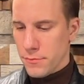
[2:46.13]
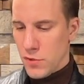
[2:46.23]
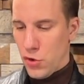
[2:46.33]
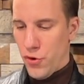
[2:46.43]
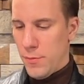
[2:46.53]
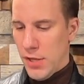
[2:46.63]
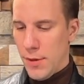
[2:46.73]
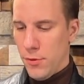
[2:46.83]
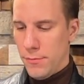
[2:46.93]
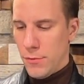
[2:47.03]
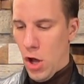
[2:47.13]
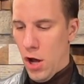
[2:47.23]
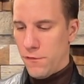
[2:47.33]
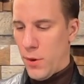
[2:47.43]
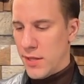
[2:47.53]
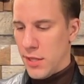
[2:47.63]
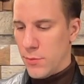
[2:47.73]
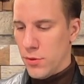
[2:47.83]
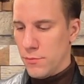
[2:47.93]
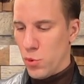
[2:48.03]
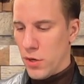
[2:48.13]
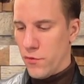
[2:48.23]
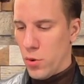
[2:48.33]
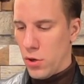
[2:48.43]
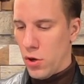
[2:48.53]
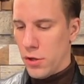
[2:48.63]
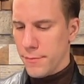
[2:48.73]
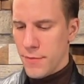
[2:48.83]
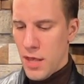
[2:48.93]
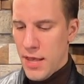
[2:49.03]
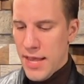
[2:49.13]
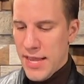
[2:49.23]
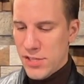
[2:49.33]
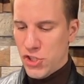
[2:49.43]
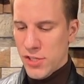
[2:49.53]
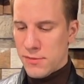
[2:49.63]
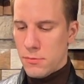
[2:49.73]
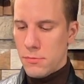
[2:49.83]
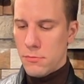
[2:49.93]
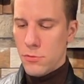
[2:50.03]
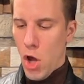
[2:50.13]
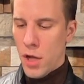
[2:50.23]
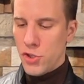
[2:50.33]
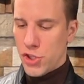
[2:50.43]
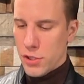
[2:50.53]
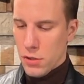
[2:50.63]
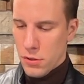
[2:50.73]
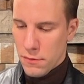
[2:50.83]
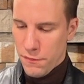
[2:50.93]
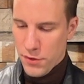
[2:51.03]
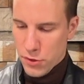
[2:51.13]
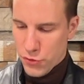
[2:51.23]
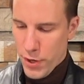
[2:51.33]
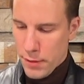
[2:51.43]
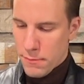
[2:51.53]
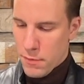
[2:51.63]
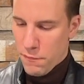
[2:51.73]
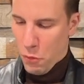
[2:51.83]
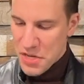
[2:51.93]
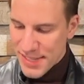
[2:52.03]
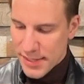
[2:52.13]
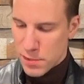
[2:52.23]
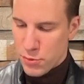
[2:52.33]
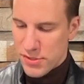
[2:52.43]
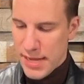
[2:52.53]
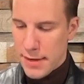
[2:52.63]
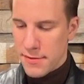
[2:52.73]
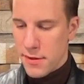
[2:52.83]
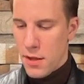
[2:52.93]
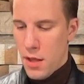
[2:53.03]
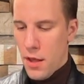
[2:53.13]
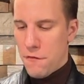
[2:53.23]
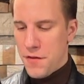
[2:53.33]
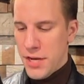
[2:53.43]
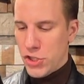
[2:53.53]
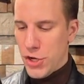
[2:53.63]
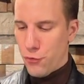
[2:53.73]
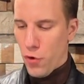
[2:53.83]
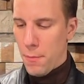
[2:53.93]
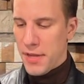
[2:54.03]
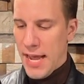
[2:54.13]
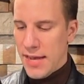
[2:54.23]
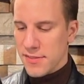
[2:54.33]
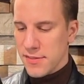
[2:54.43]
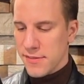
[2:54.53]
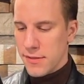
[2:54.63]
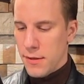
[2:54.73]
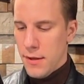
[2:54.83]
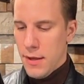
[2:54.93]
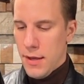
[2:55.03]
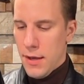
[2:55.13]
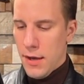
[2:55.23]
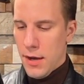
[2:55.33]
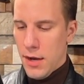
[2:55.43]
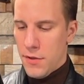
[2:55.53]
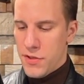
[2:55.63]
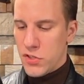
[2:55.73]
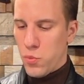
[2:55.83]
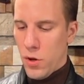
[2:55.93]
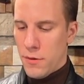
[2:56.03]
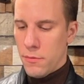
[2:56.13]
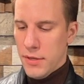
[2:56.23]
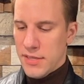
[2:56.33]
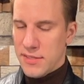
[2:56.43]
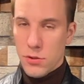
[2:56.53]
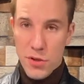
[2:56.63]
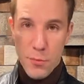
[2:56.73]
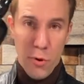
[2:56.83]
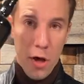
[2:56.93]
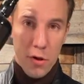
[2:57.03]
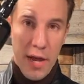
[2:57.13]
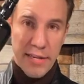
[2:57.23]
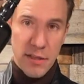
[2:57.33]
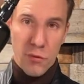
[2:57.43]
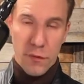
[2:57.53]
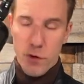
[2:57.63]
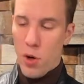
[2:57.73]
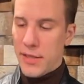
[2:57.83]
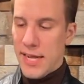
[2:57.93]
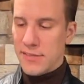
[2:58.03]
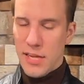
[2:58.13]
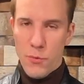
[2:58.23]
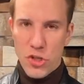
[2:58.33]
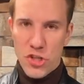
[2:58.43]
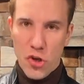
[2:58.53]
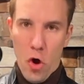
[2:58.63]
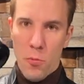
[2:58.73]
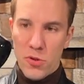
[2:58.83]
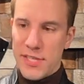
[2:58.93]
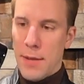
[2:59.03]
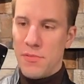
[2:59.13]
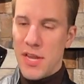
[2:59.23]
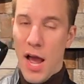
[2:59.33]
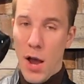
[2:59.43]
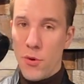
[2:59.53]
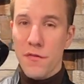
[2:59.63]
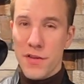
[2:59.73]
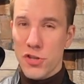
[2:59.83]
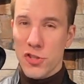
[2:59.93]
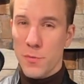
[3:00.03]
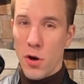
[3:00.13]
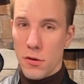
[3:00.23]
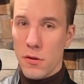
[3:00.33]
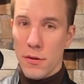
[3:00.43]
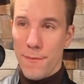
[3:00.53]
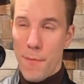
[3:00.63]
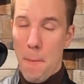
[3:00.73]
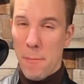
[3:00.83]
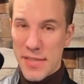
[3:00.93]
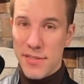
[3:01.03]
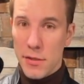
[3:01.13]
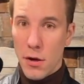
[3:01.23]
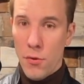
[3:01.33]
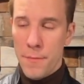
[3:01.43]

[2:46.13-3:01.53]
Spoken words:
cream label, off-white label, whatever you want to call it, is just non-chill filtering, 46% finish in rum casks. This one is still the bottle I did the review on last time, which it's almost empty. I would have finished this bottle months ago,